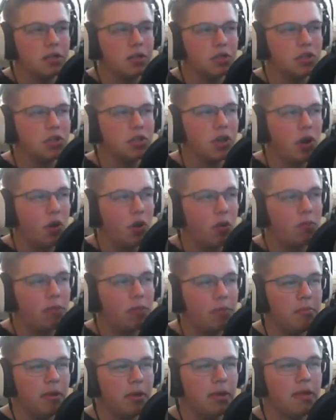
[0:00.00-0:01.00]
to
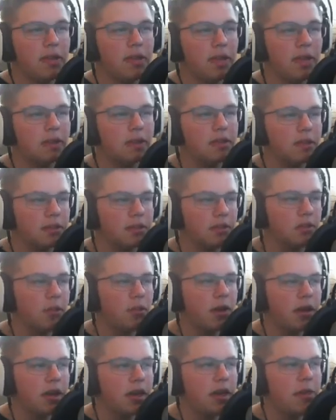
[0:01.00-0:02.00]
show me building it, because I
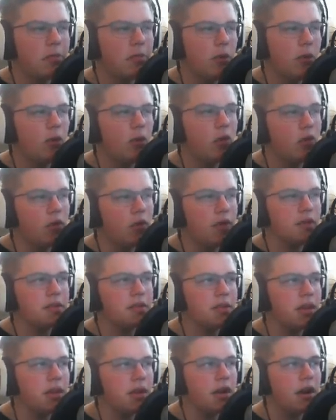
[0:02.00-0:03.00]
still want to keep all
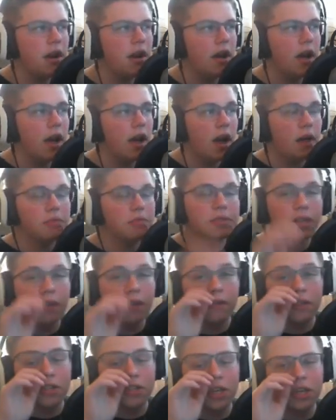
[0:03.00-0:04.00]
this here. I'm just
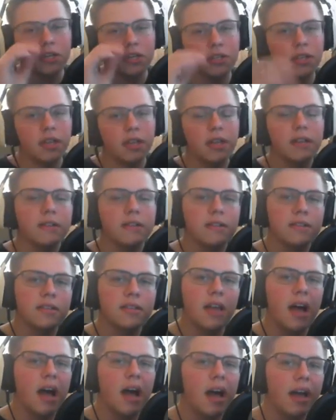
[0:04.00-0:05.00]
gonna have to change the
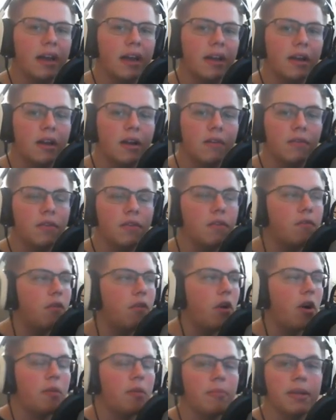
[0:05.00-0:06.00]
inside of the
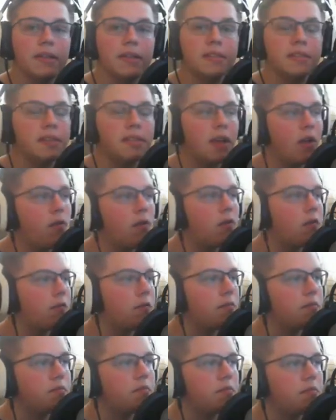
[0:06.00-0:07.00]
farm
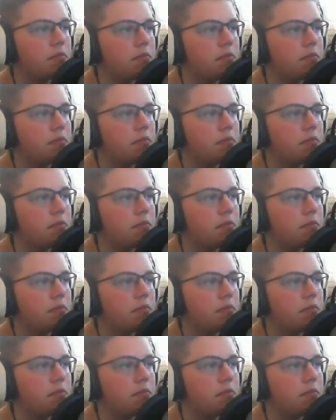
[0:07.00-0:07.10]
itself.